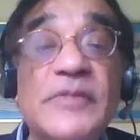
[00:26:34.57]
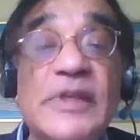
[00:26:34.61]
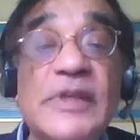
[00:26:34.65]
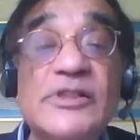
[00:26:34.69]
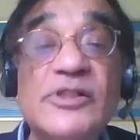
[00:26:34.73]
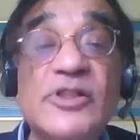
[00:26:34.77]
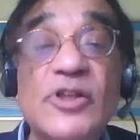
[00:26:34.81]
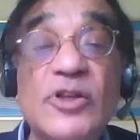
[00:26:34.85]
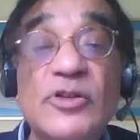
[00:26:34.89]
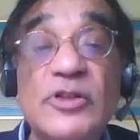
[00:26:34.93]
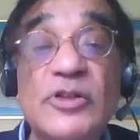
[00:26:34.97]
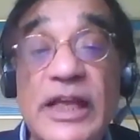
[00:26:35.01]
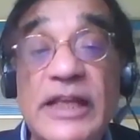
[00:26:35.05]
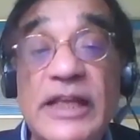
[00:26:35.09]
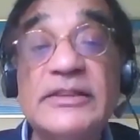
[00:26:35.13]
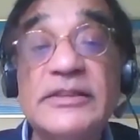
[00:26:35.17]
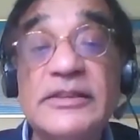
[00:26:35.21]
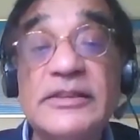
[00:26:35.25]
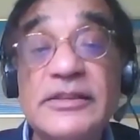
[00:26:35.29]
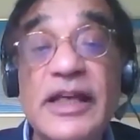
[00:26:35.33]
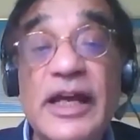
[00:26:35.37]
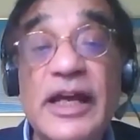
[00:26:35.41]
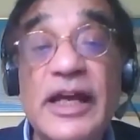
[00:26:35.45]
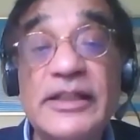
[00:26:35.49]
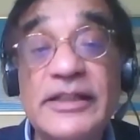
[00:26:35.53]
So
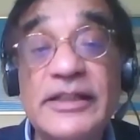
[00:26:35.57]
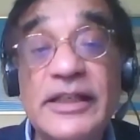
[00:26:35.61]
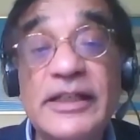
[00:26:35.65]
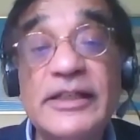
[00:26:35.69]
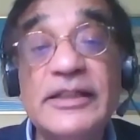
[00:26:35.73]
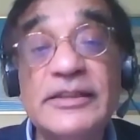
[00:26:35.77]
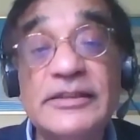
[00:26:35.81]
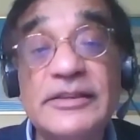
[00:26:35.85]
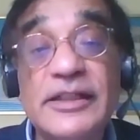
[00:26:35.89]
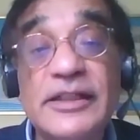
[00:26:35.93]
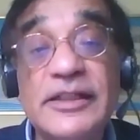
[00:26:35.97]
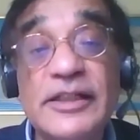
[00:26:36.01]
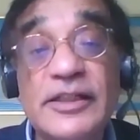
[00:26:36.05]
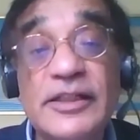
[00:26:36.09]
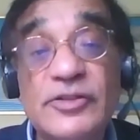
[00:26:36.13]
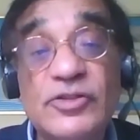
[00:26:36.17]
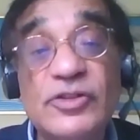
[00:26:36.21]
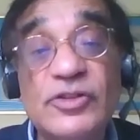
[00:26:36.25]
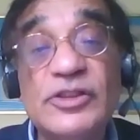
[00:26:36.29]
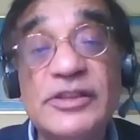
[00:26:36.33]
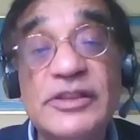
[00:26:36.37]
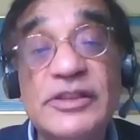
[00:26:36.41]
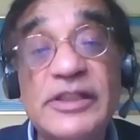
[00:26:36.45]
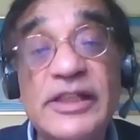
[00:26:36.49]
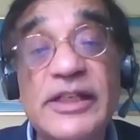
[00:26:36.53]
that, I think, is an
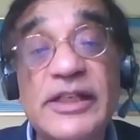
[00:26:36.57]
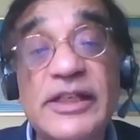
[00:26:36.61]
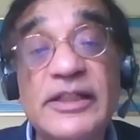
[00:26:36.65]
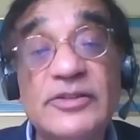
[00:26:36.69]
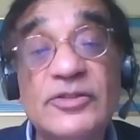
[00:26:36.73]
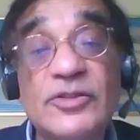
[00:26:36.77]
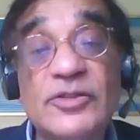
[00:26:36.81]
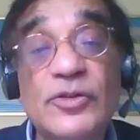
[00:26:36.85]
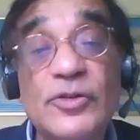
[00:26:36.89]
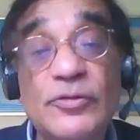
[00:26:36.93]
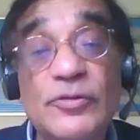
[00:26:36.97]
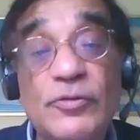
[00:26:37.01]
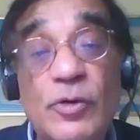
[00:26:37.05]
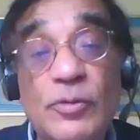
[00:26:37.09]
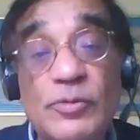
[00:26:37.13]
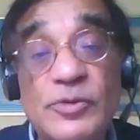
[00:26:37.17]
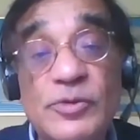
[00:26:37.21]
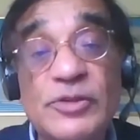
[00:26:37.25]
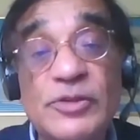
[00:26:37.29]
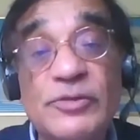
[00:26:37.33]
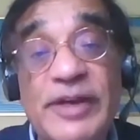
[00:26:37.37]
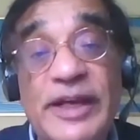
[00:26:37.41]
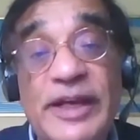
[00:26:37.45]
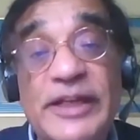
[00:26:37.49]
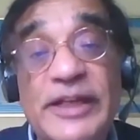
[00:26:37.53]
interesting sort of
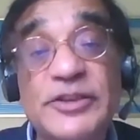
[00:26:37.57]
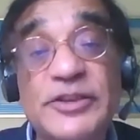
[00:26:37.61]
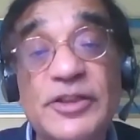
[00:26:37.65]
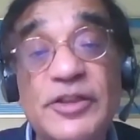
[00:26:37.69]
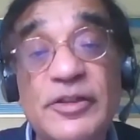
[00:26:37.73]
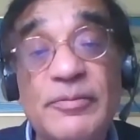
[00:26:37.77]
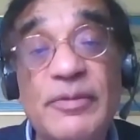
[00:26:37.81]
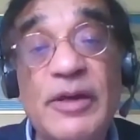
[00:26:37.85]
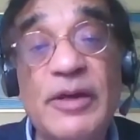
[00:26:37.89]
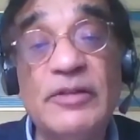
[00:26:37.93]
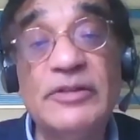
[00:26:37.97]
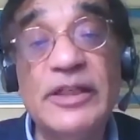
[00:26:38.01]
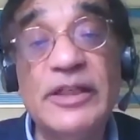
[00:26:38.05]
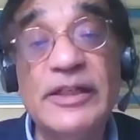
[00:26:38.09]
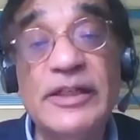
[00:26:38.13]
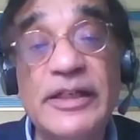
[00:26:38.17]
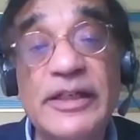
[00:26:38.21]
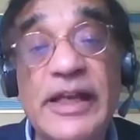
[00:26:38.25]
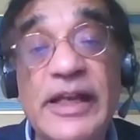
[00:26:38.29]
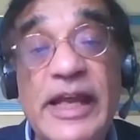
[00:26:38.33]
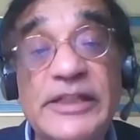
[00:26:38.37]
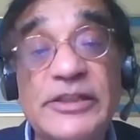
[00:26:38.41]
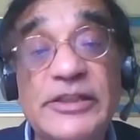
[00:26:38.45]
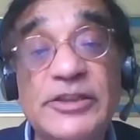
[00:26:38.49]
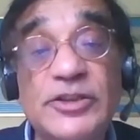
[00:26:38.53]
observation about the
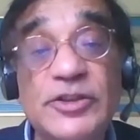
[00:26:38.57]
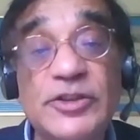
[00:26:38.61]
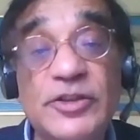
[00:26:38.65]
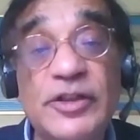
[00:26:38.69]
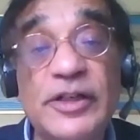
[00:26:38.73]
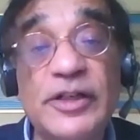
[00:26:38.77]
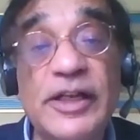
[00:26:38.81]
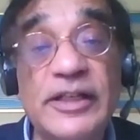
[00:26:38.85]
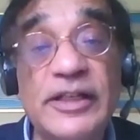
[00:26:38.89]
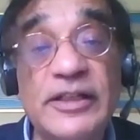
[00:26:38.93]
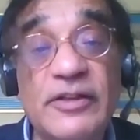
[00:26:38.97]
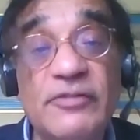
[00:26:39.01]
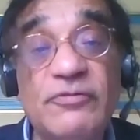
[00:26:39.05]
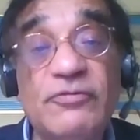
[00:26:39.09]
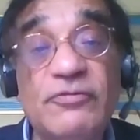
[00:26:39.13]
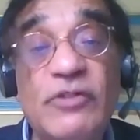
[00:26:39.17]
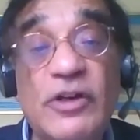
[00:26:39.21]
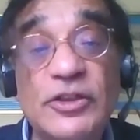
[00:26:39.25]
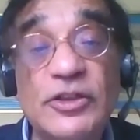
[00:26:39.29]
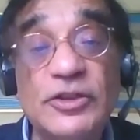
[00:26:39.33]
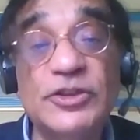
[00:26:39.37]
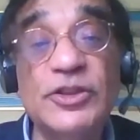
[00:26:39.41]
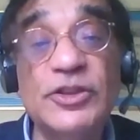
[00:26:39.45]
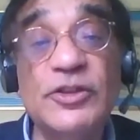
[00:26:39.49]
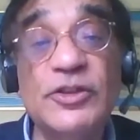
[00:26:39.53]
nature and the
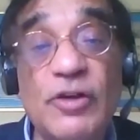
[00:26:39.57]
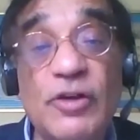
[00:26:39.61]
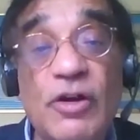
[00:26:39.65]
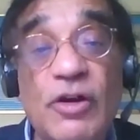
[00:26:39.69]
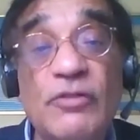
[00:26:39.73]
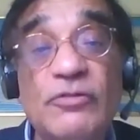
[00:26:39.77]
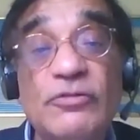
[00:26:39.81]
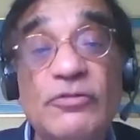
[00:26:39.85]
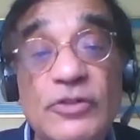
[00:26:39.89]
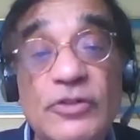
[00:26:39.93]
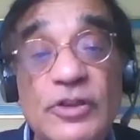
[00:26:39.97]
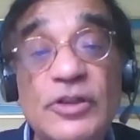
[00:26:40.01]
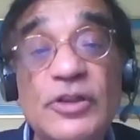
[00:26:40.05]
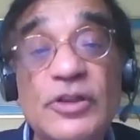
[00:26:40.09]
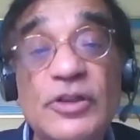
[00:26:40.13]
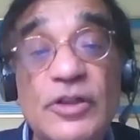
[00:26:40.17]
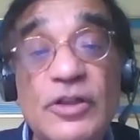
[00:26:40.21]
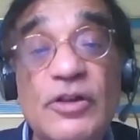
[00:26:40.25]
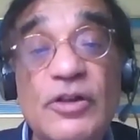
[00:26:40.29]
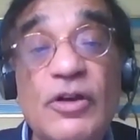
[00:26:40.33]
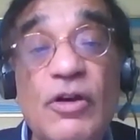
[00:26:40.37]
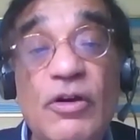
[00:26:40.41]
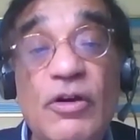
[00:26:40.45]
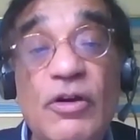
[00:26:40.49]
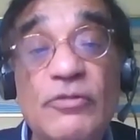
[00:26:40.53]
function of
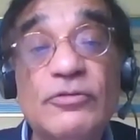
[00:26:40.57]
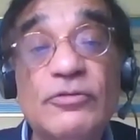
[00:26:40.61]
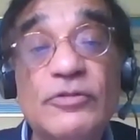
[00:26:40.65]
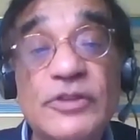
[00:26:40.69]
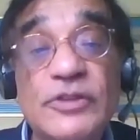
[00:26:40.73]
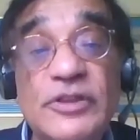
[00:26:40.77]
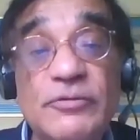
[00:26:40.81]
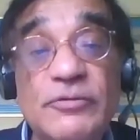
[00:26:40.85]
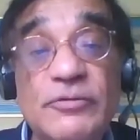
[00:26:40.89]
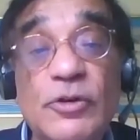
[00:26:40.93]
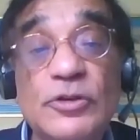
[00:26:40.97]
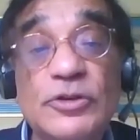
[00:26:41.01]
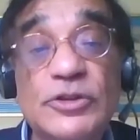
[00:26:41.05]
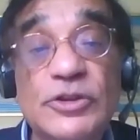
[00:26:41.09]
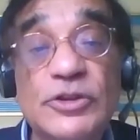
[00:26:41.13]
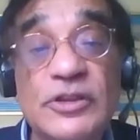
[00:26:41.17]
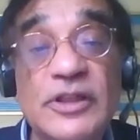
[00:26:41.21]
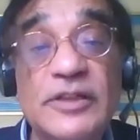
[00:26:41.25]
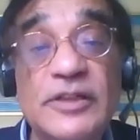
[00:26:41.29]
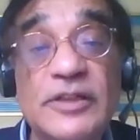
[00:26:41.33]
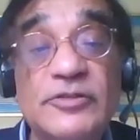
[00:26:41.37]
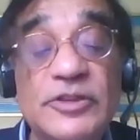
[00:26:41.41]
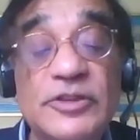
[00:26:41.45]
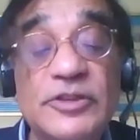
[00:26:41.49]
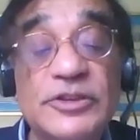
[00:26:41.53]

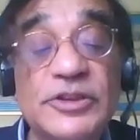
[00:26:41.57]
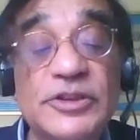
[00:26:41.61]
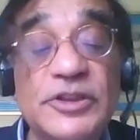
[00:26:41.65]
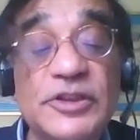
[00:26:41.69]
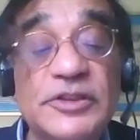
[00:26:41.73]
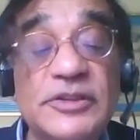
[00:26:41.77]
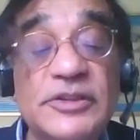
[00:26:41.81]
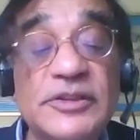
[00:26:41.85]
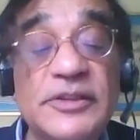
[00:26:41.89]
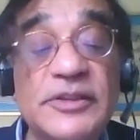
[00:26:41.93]
devotional literatures.